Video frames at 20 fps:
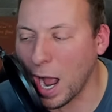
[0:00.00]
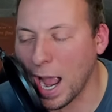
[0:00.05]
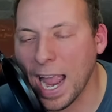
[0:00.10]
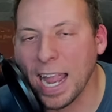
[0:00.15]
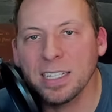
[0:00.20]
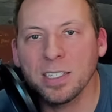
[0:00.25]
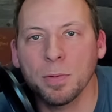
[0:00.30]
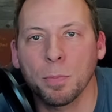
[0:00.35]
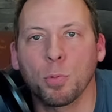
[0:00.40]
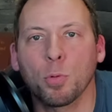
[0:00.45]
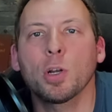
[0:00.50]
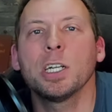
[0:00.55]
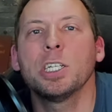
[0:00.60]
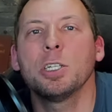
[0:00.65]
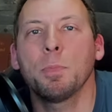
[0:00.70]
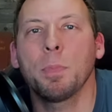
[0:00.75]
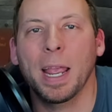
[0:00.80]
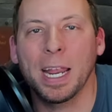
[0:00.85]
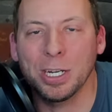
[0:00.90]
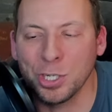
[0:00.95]
I hate to
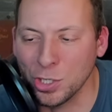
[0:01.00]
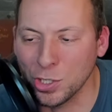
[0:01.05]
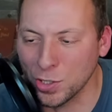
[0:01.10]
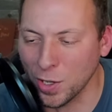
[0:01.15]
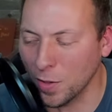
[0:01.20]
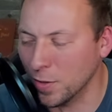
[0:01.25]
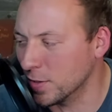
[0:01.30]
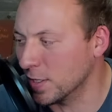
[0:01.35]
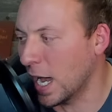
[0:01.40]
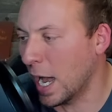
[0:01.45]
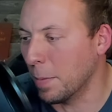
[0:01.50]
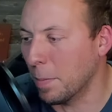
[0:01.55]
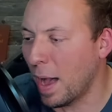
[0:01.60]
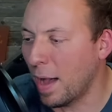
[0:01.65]
preach patience all the time.